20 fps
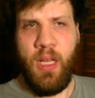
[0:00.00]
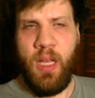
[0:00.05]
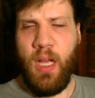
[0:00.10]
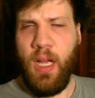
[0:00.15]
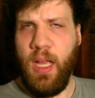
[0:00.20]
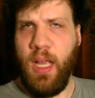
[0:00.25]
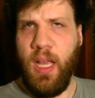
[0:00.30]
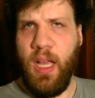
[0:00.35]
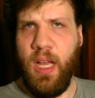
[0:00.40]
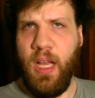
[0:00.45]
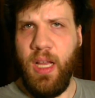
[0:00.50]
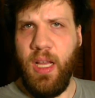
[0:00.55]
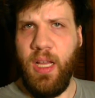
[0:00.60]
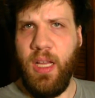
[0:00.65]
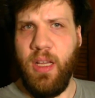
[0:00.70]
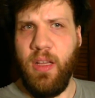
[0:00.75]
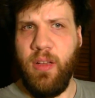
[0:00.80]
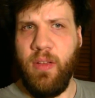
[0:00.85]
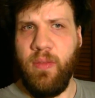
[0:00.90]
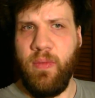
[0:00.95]
I
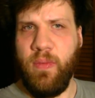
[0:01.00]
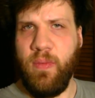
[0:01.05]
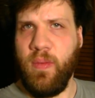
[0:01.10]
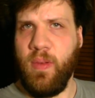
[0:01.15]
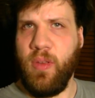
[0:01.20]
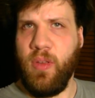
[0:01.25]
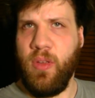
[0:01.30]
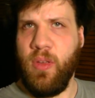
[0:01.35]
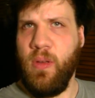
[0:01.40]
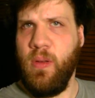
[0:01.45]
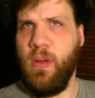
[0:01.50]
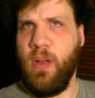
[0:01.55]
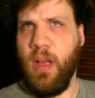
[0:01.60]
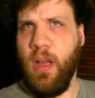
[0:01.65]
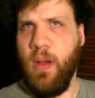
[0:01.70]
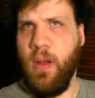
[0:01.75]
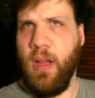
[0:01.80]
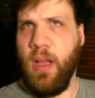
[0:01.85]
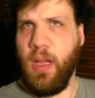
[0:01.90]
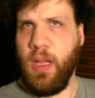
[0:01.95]
have two
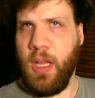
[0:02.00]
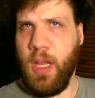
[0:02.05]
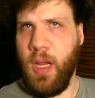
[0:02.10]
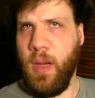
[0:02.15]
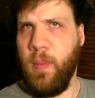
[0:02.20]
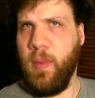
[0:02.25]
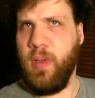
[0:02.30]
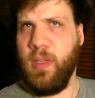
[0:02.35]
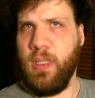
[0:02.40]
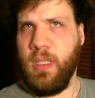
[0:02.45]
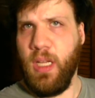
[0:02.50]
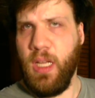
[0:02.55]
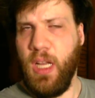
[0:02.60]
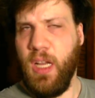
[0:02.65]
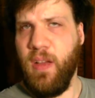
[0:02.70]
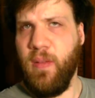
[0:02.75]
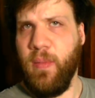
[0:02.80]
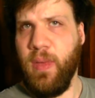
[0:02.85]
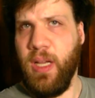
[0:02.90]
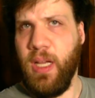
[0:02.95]
Kodak cameras. I
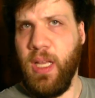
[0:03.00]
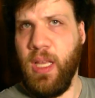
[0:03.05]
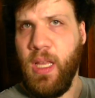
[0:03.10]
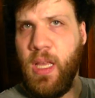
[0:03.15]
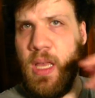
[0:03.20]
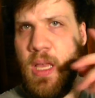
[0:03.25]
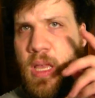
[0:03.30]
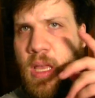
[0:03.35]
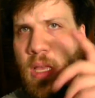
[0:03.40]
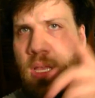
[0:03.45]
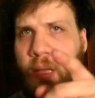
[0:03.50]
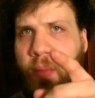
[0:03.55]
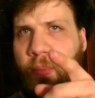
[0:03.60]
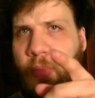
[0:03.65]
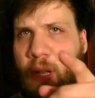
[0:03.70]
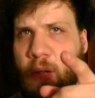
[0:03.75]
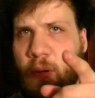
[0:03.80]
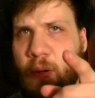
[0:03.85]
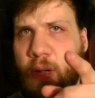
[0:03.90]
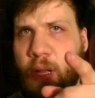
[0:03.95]
have my
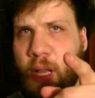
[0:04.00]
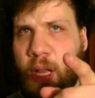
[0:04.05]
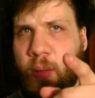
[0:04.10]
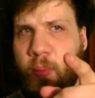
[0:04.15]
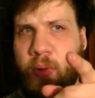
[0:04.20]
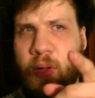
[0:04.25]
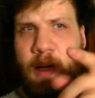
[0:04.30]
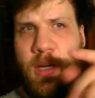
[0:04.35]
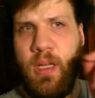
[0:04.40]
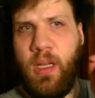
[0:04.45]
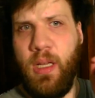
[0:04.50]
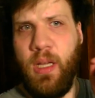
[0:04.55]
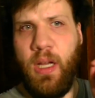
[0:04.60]
big old camera.